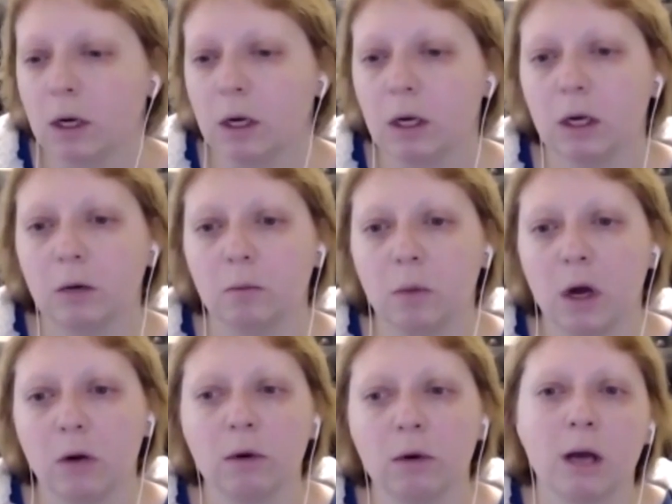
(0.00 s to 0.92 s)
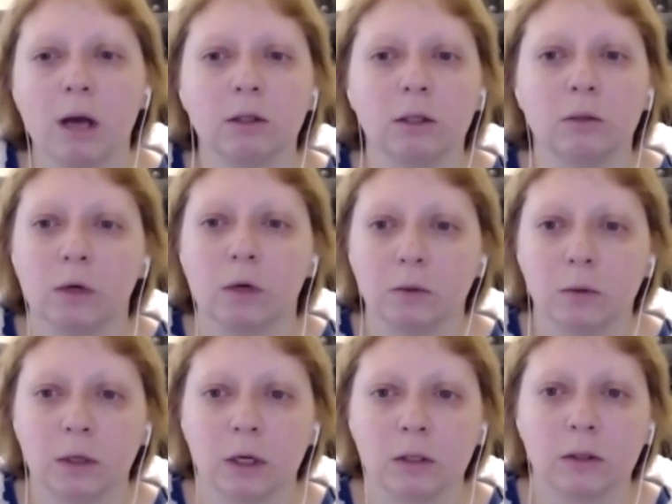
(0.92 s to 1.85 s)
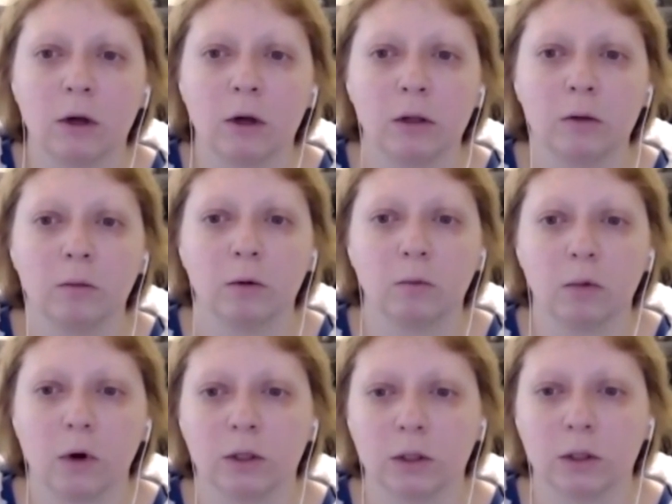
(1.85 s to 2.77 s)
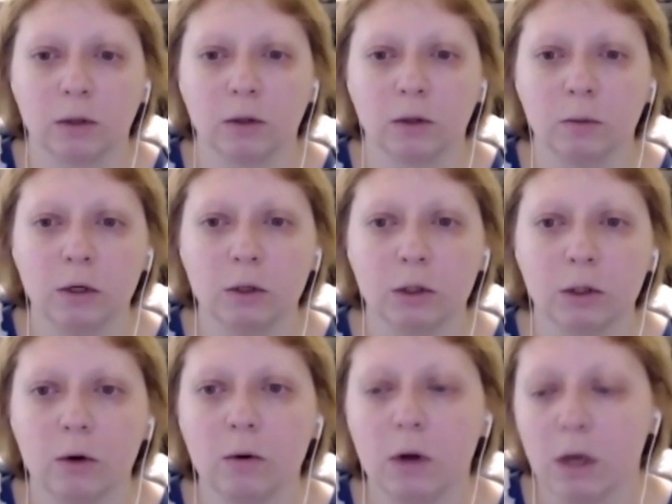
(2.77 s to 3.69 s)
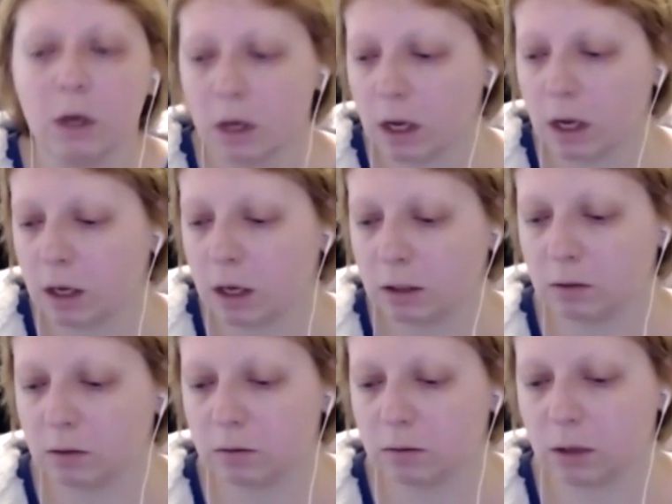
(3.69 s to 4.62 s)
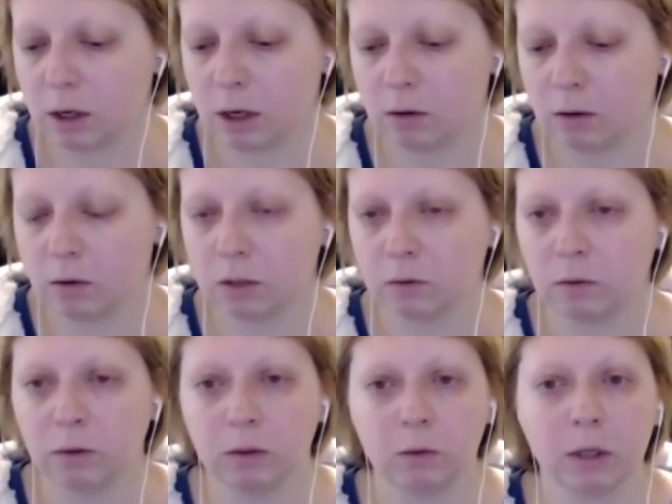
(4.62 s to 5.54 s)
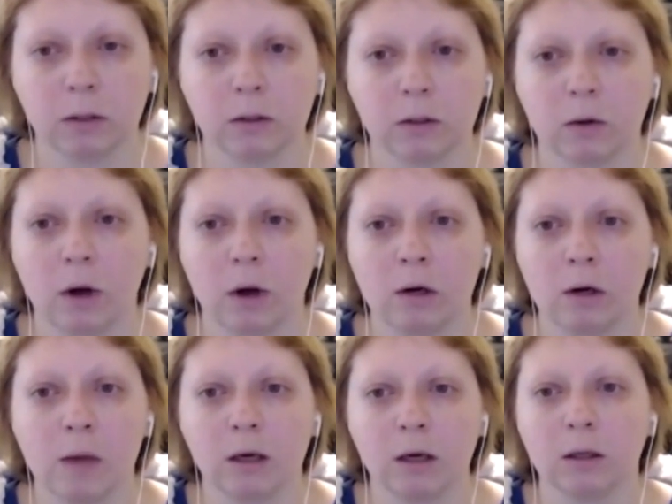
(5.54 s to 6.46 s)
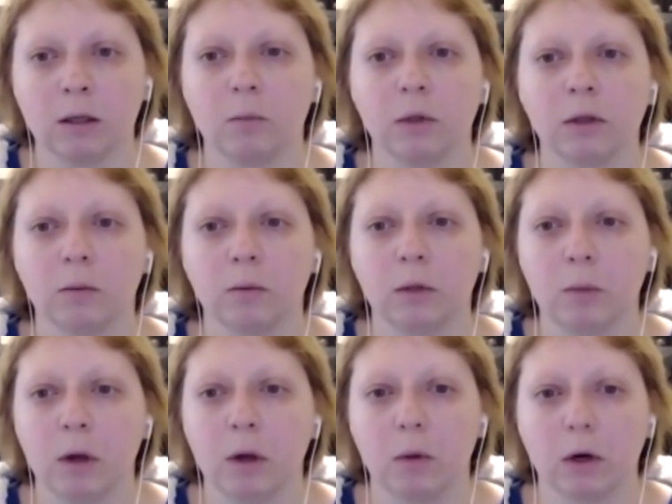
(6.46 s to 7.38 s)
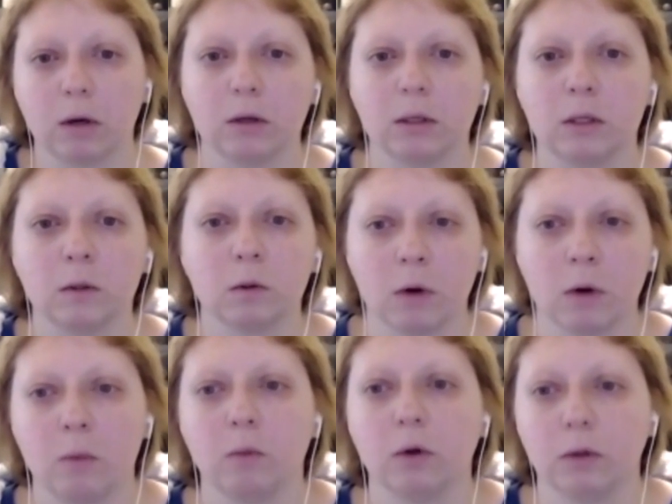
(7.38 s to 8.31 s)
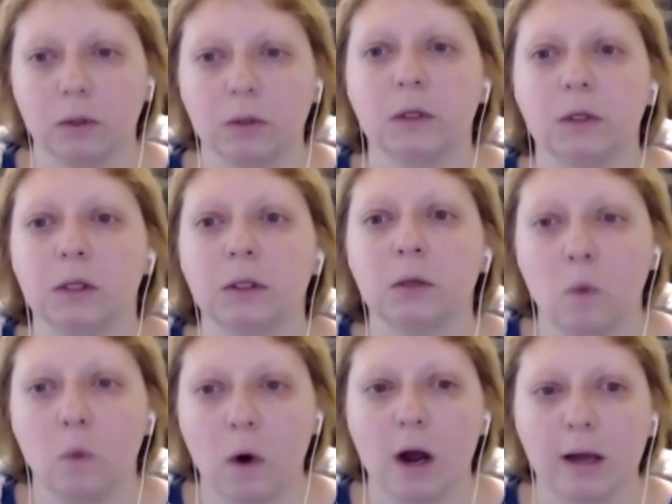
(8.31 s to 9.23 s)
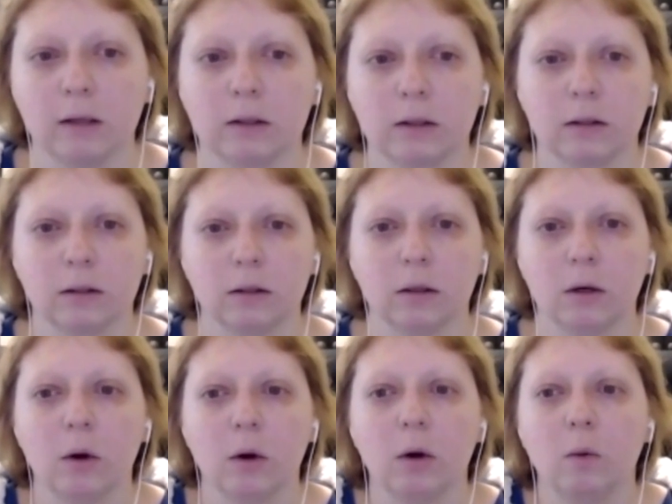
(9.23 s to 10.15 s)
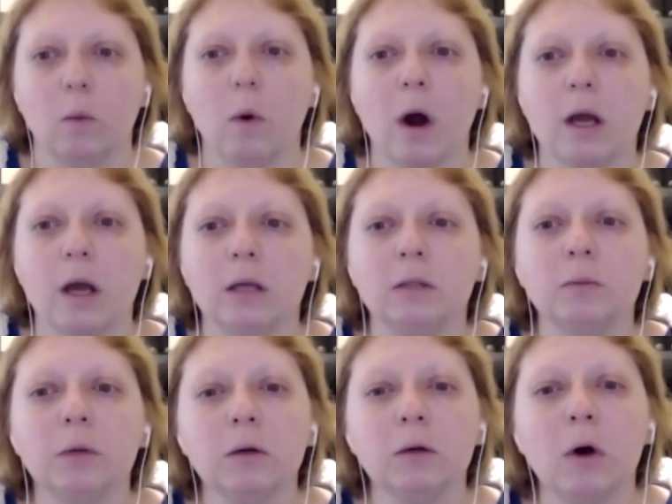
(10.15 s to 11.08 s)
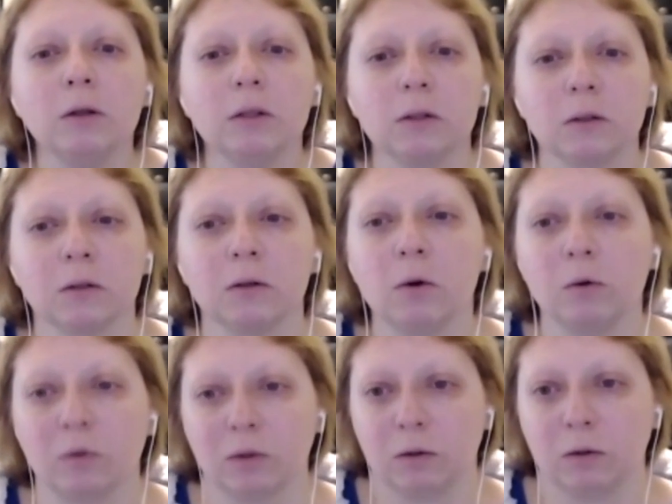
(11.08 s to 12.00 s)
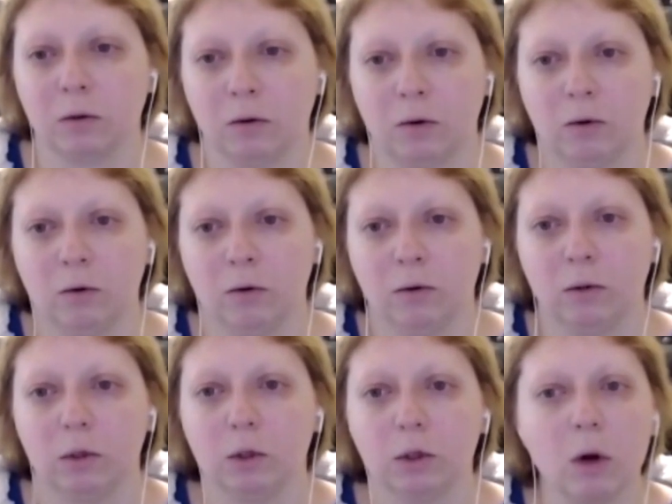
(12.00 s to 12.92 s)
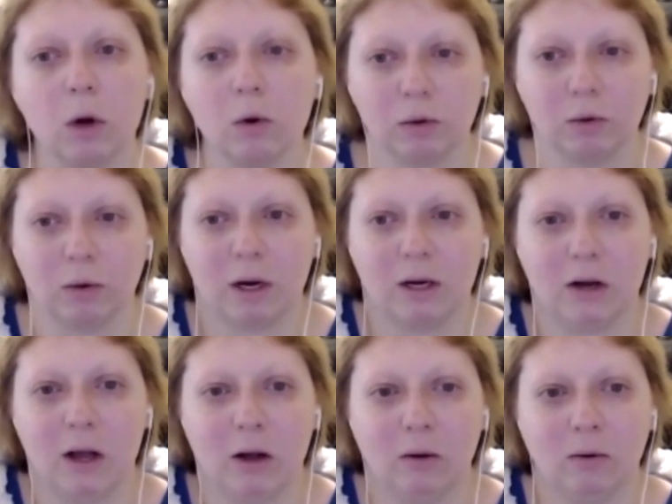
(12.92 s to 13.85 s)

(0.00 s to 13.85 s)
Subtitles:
And my reaction was when I saw them in Project Blue Book show in Roswell, New Mexico, automatically put them in my book, describe what this is and why it's being all disclosed through shows right now.